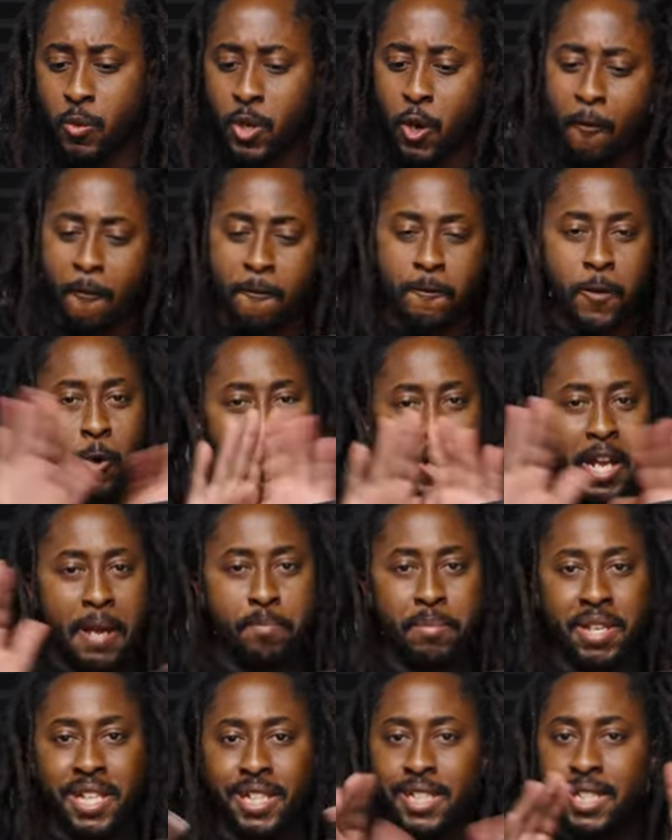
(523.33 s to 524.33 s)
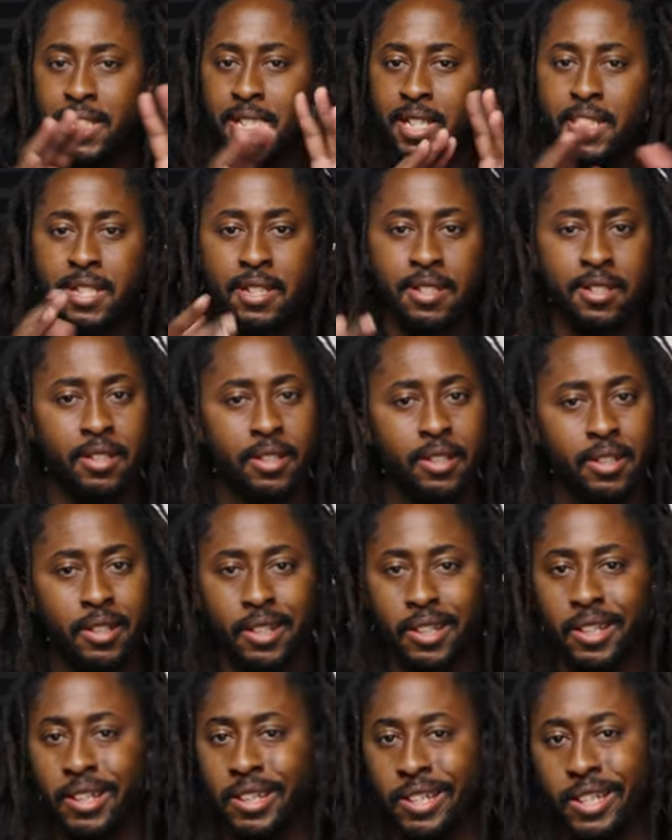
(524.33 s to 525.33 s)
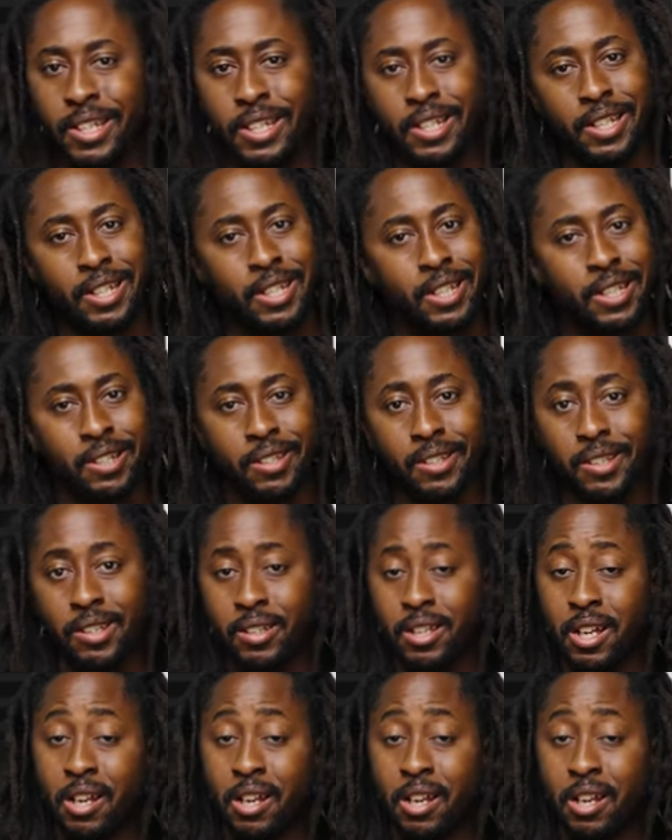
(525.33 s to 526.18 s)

we gonna fold that bitch in and get it in.